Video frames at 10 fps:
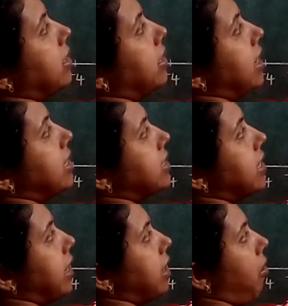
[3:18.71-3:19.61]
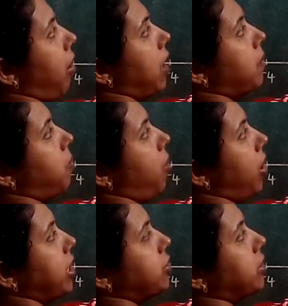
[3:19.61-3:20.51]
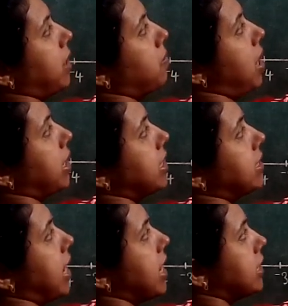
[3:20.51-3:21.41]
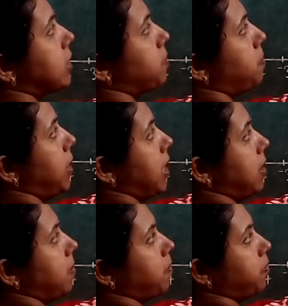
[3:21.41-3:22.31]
That is the required point. You can mark it as P.